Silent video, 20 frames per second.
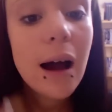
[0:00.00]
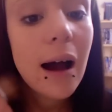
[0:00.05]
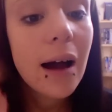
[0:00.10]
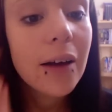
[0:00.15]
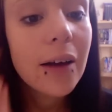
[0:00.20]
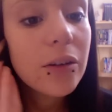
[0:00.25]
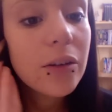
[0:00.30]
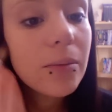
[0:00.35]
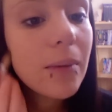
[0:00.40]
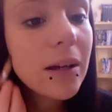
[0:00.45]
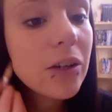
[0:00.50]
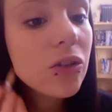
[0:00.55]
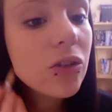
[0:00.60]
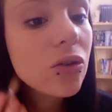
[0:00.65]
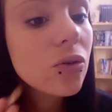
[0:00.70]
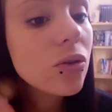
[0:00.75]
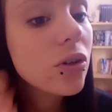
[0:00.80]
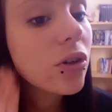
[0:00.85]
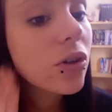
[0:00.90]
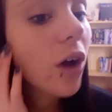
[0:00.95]
And make
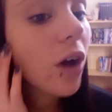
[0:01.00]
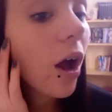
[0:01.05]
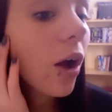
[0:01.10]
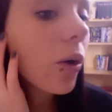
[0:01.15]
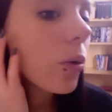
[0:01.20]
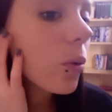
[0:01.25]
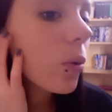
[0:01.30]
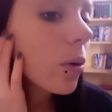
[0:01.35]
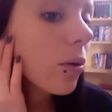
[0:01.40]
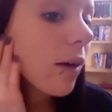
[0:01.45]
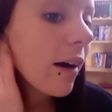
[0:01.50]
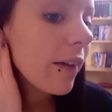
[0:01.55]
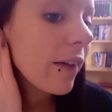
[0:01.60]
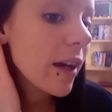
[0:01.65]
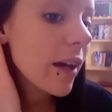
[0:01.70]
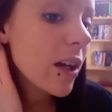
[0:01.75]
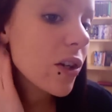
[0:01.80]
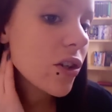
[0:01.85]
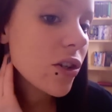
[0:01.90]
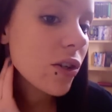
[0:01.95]
sure you go all
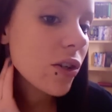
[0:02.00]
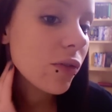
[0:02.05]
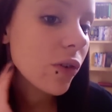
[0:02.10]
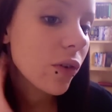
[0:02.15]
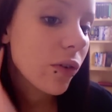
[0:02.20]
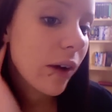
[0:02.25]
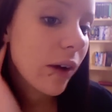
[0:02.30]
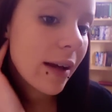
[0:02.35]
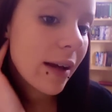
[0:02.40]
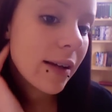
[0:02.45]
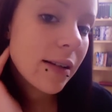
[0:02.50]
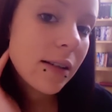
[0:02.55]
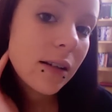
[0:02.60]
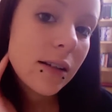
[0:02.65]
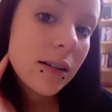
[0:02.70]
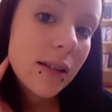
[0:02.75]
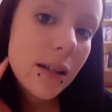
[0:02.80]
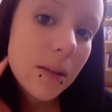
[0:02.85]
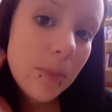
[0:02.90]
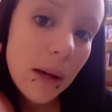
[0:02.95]
around the edges of your face
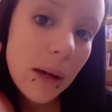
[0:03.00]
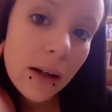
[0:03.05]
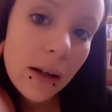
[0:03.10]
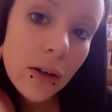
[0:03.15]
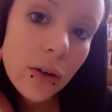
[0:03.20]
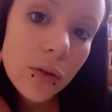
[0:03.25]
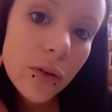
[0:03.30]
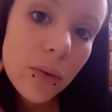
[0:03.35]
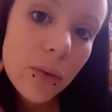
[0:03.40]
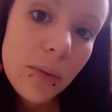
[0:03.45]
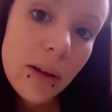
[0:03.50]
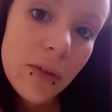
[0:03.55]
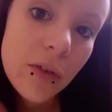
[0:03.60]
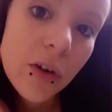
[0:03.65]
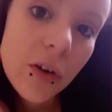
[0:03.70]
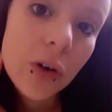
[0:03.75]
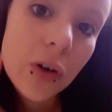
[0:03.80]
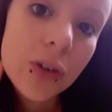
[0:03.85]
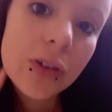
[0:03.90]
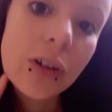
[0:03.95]
because this bit can often be
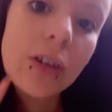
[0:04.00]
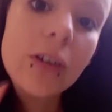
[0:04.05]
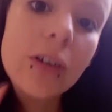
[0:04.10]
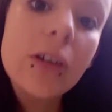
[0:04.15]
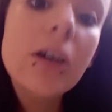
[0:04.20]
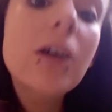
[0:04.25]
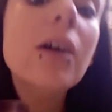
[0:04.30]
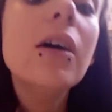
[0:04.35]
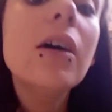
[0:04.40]
forgotten.